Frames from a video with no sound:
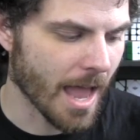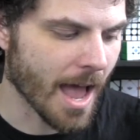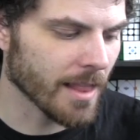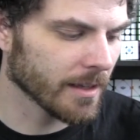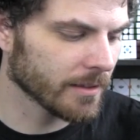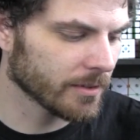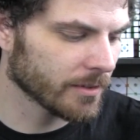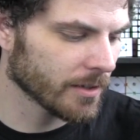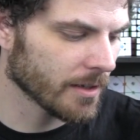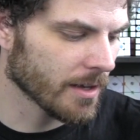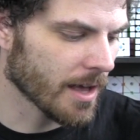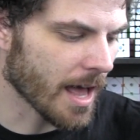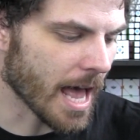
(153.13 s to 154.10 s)
Alex
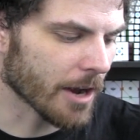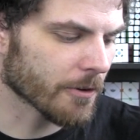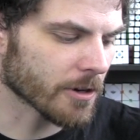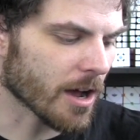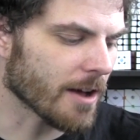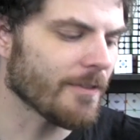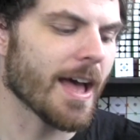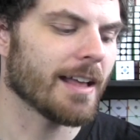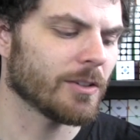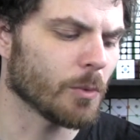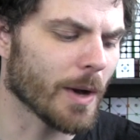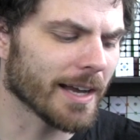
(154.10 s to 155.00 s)
Agranov asks,